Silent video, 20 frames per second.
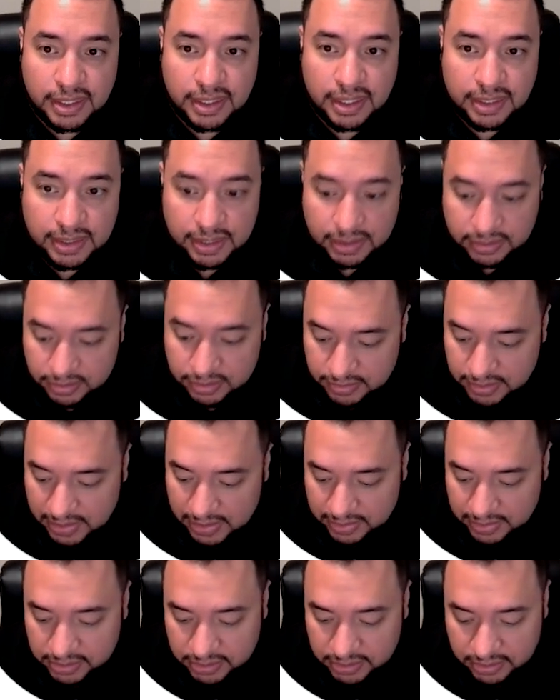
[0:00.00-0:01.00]
I like to
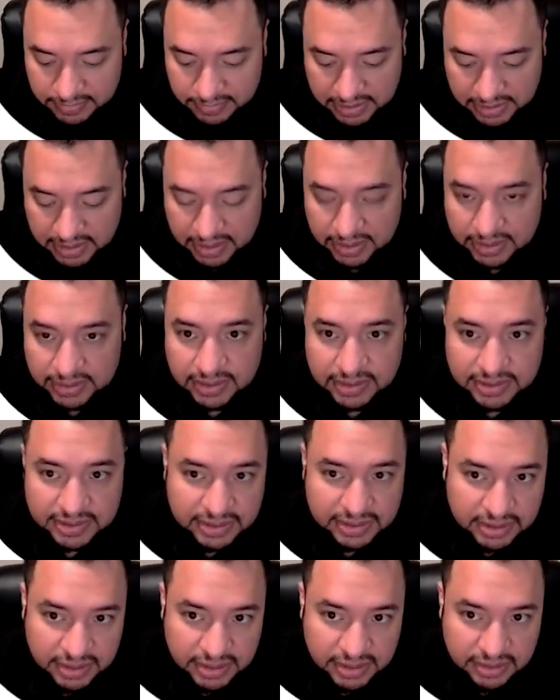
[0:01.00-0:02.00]
add something like
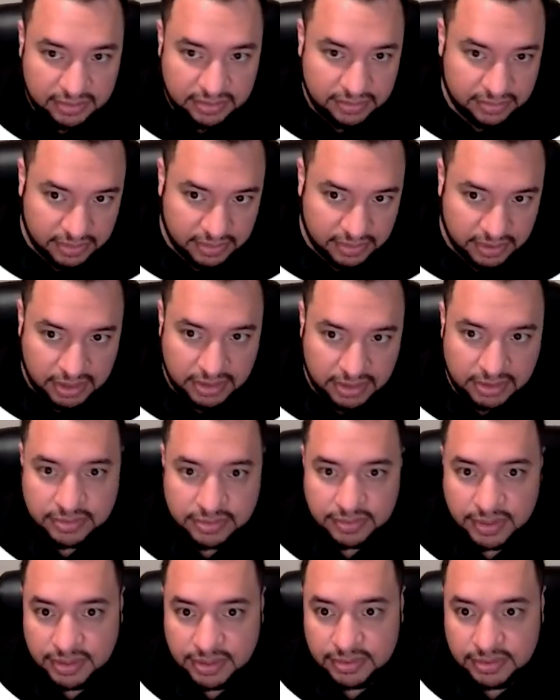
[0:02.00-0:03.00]
C for
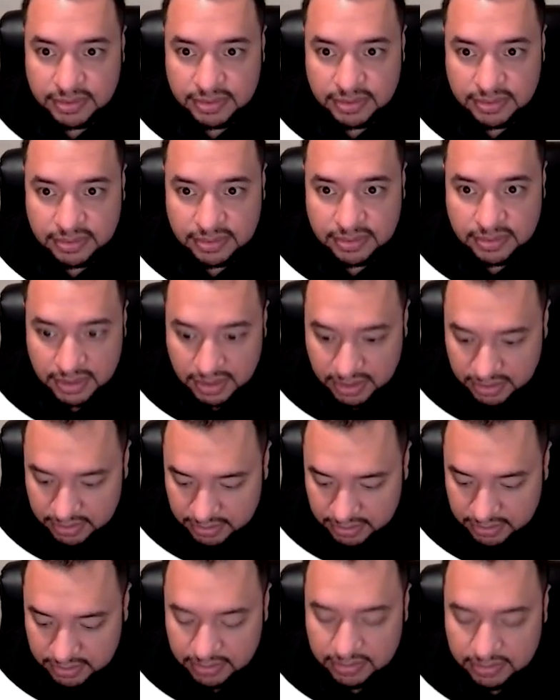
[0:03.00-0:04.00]
clicks, right? Dot
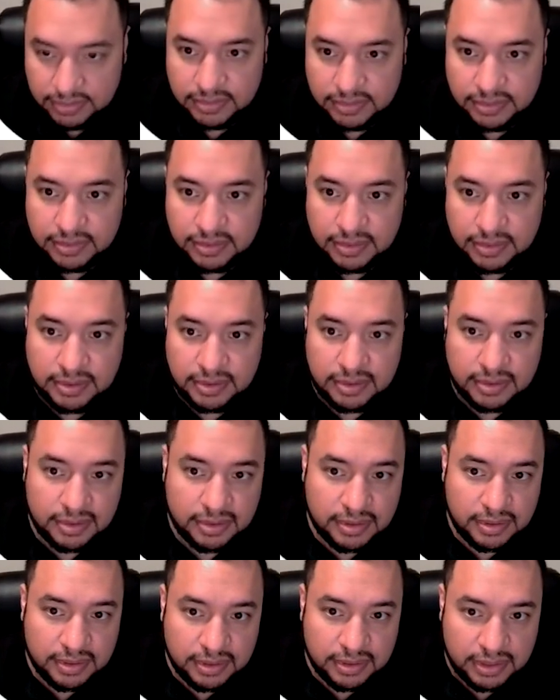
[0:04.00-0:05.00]

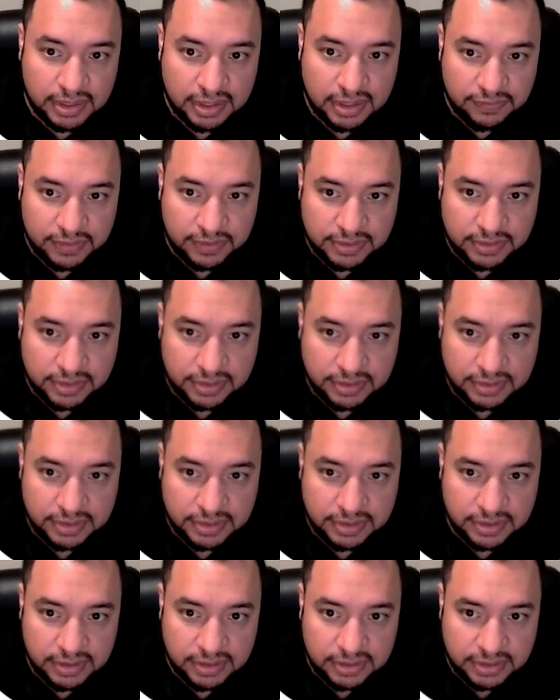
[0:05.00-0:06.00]

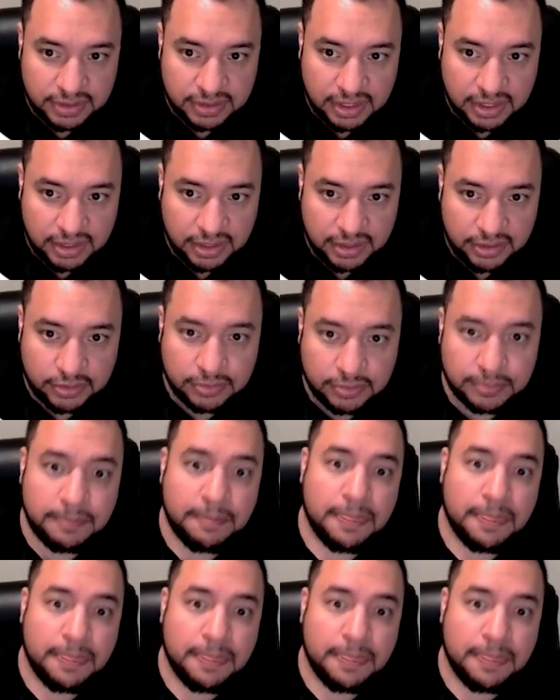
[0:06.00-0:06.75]
getfirstsales.io.